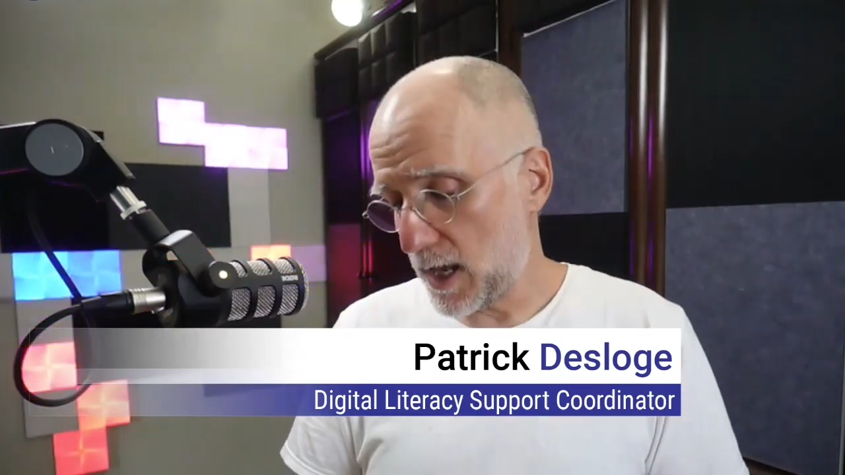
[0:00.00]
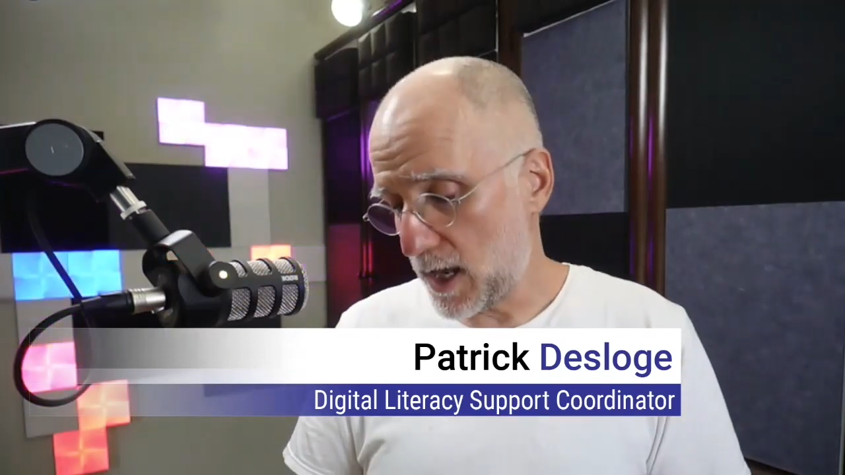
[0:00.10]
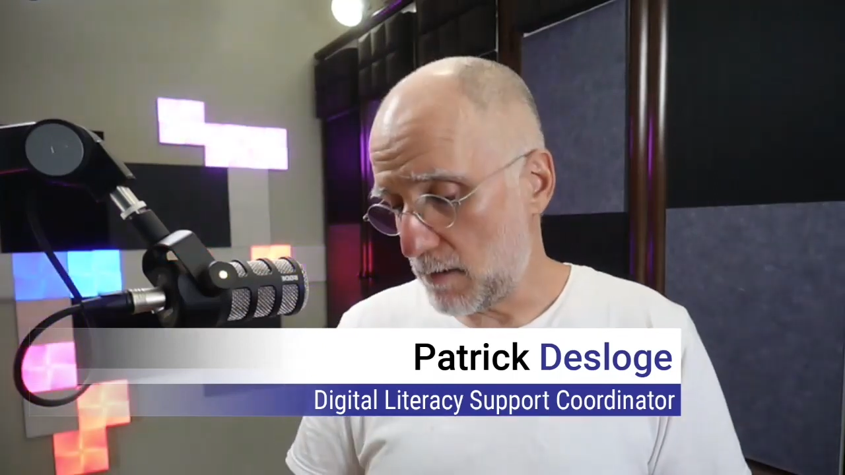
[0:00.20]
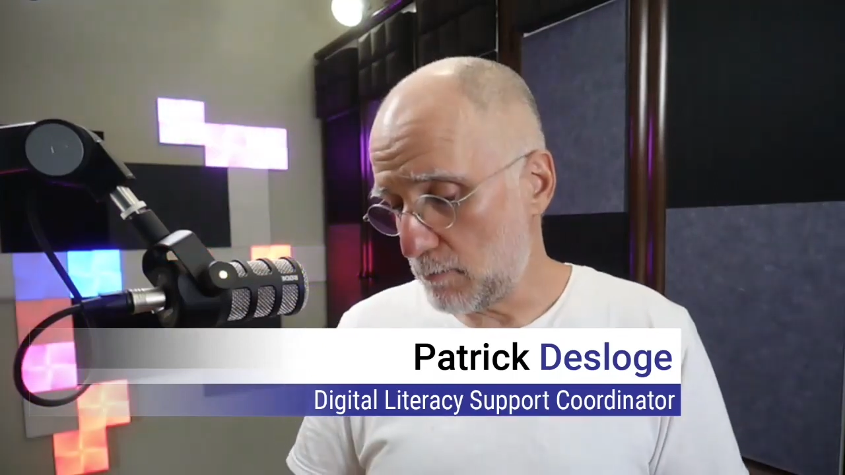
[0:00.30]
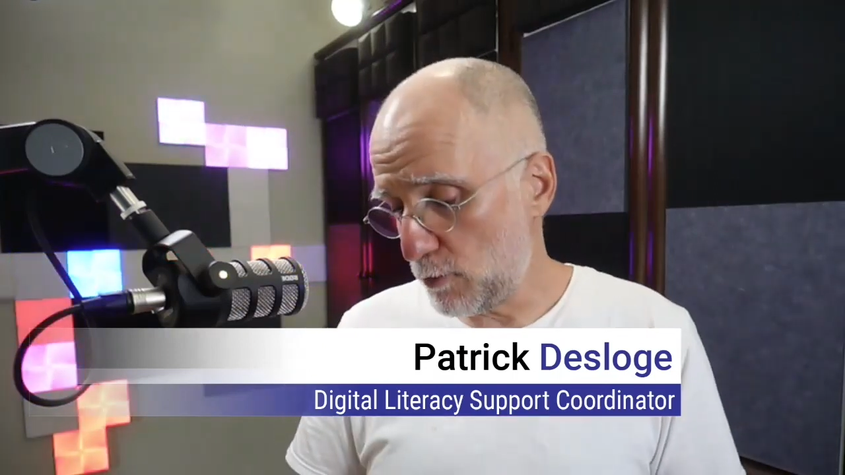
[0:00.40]

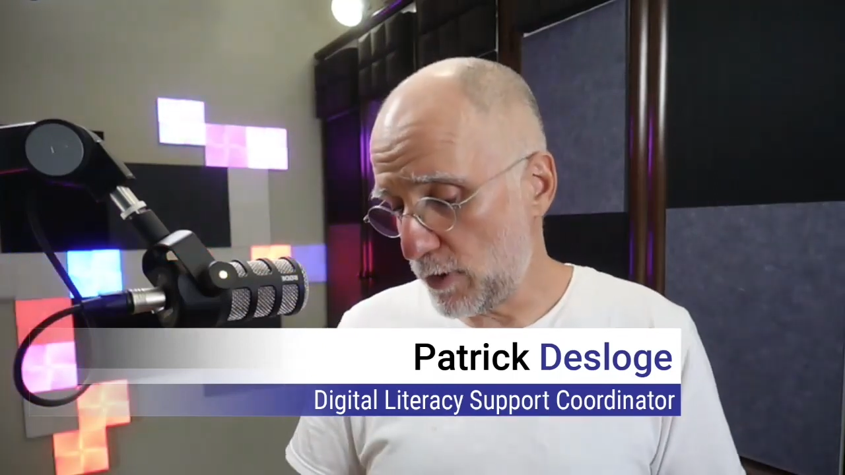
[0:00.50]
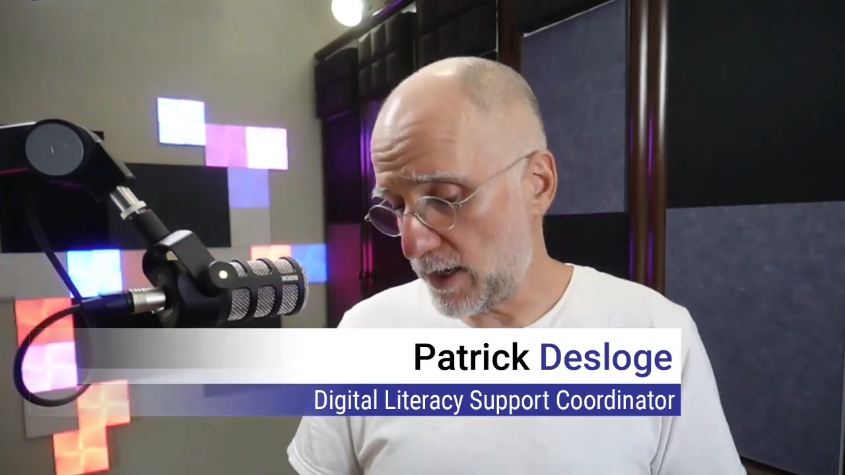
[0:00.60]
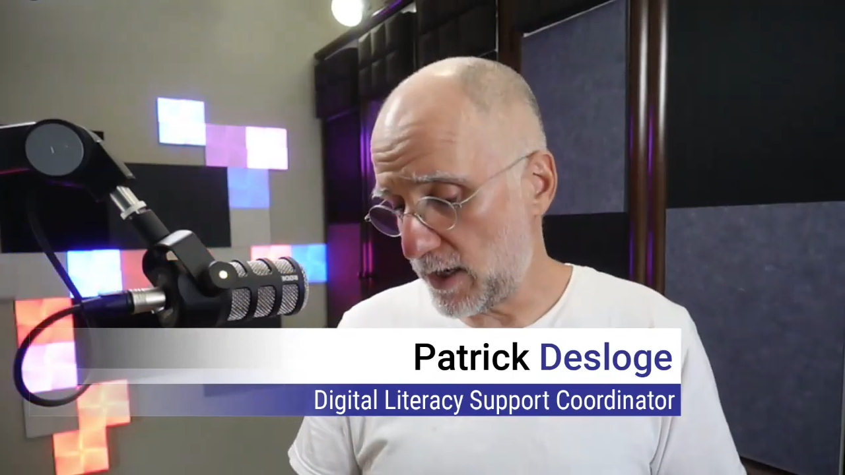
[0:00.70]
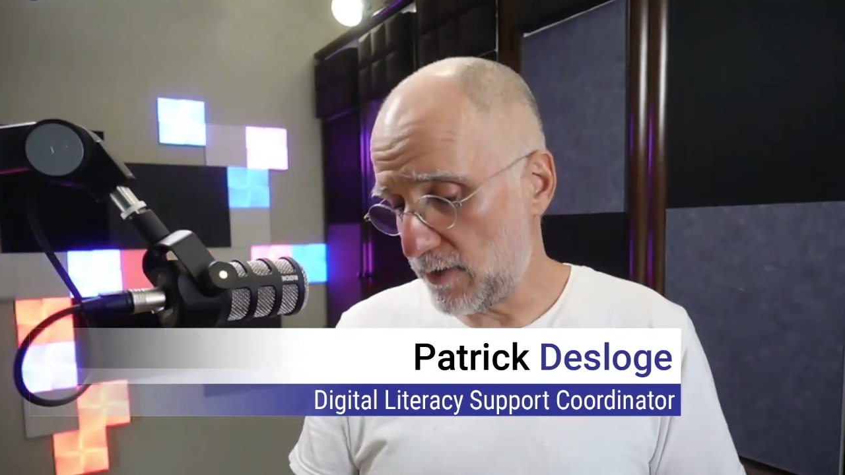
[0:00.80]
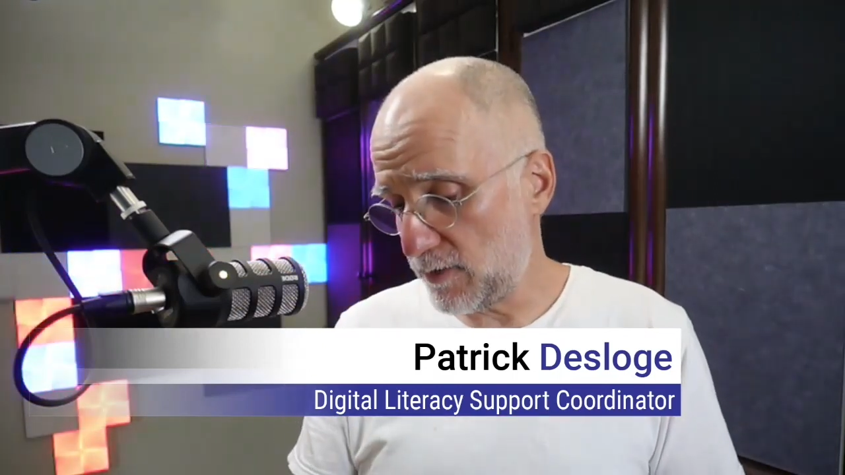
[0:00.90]
point,
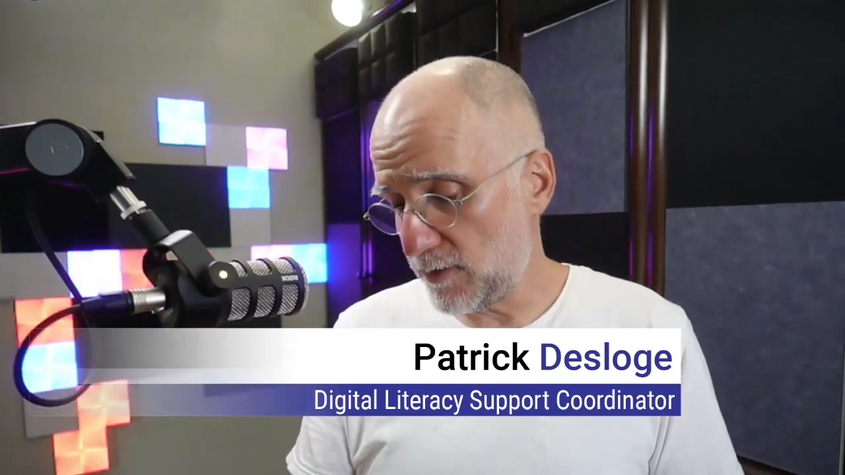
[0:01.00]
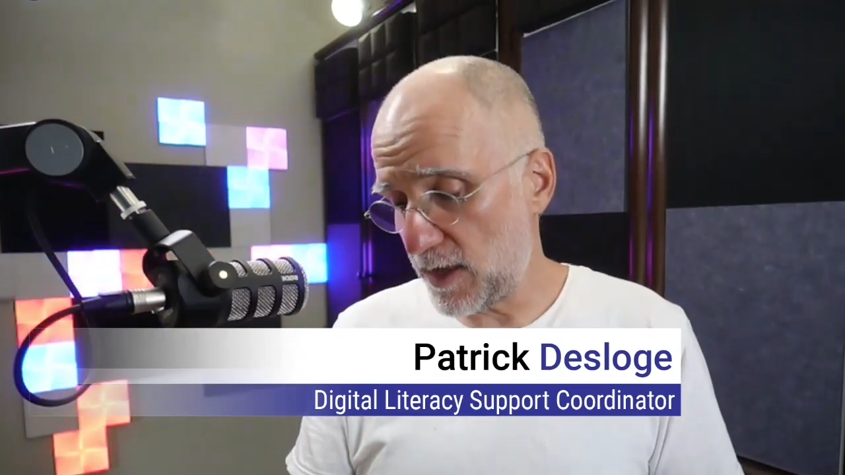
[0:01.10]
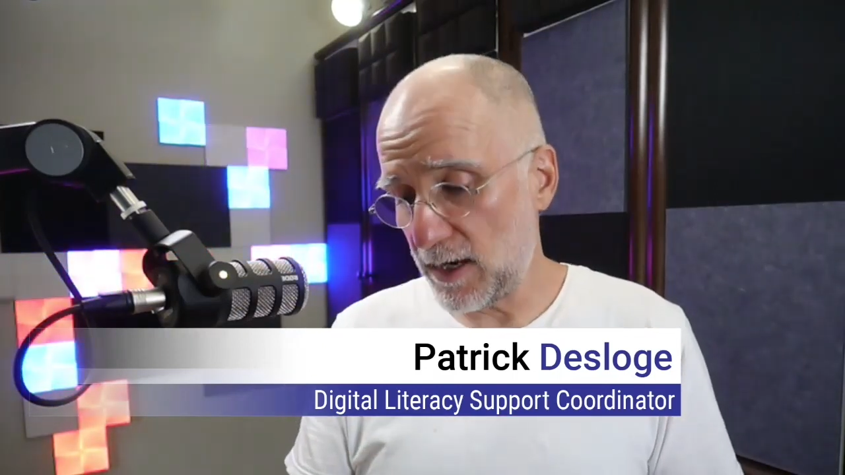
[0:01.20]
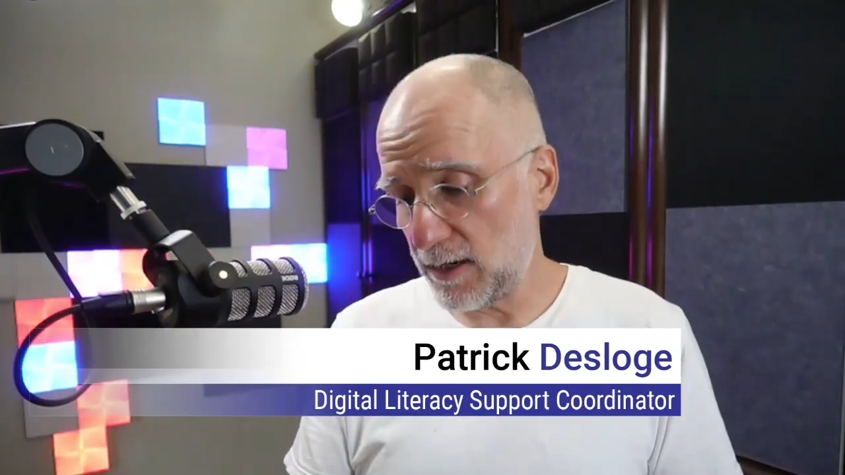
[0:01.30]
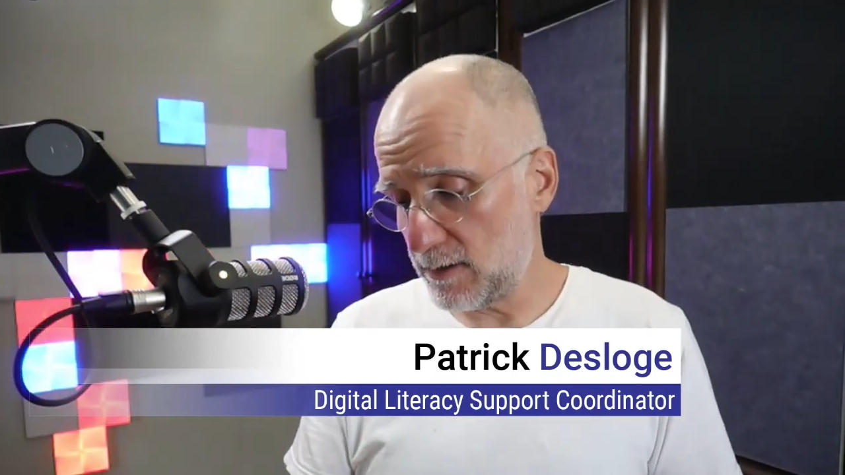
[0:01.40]
and
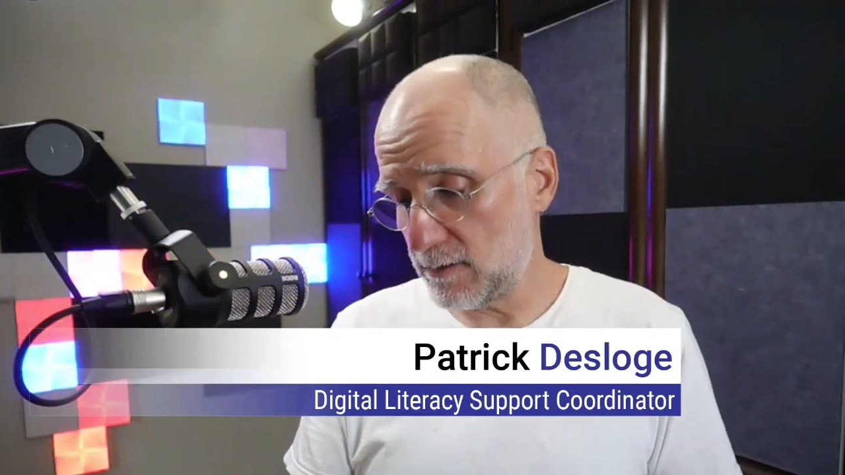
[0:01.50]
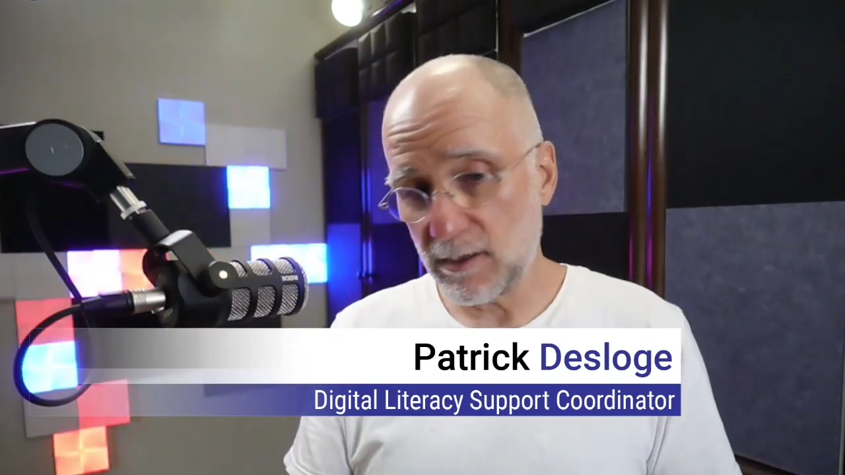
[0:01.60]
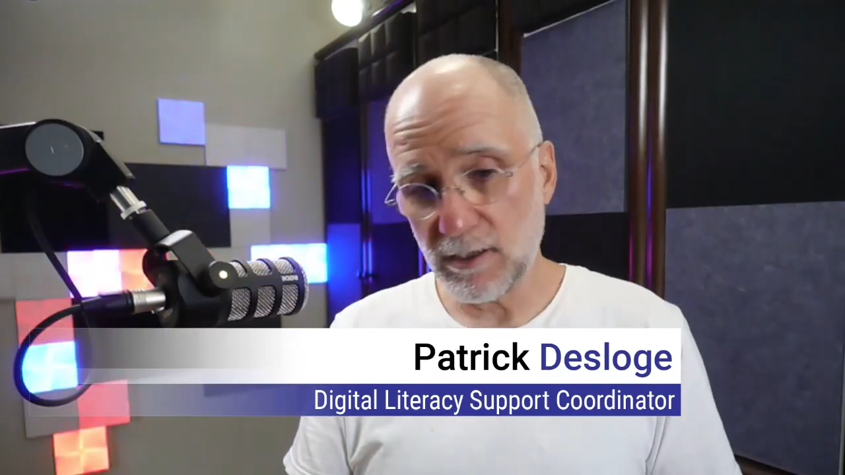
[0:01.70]
then,